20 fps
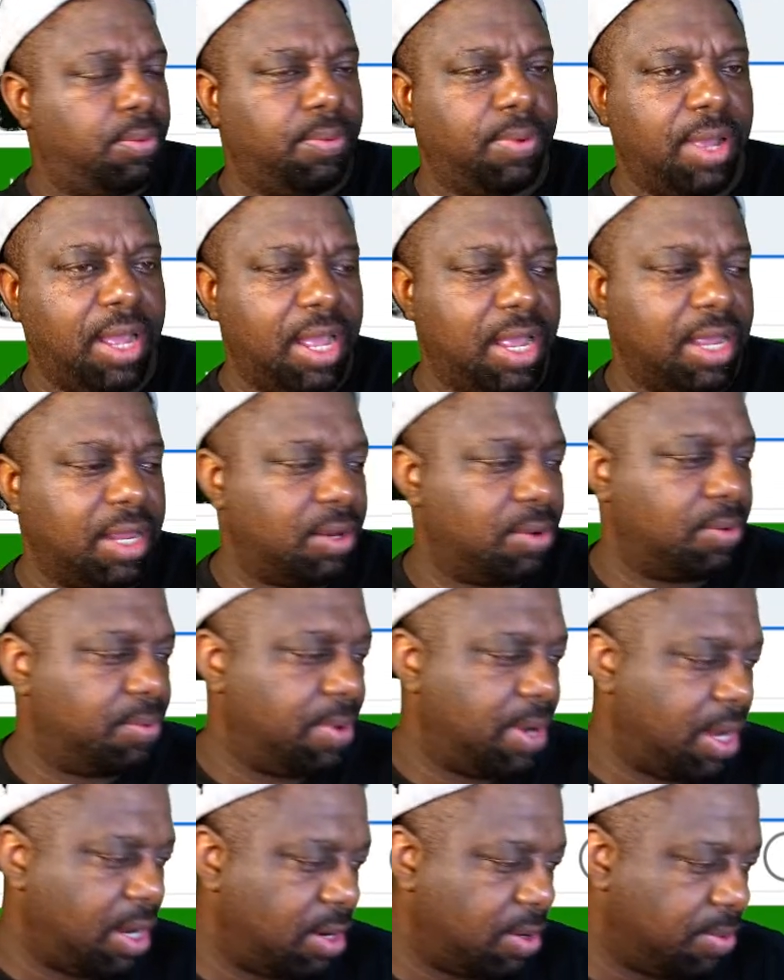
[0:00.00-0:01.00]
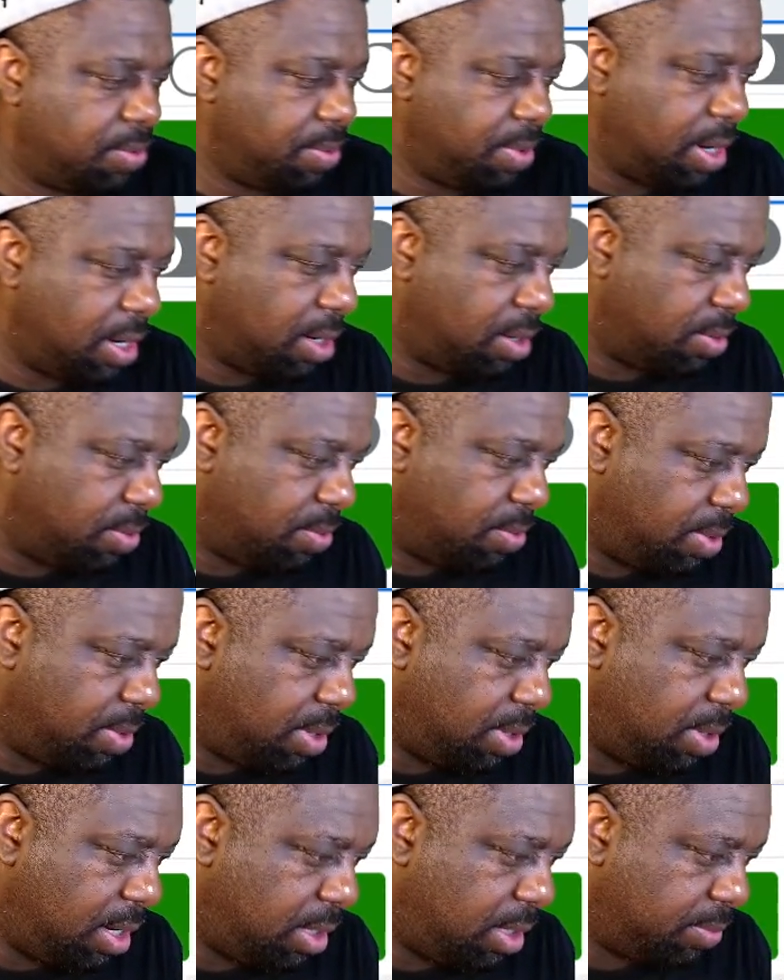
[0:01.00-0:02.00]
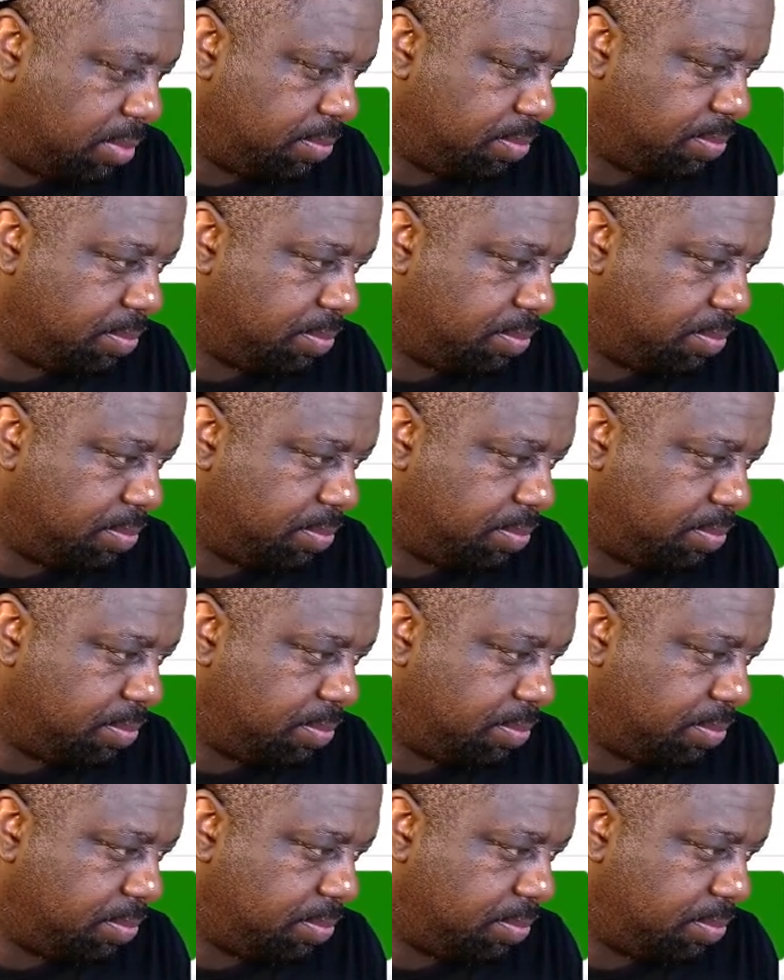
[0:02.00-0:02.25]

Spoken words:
All right, all right, all right, all right.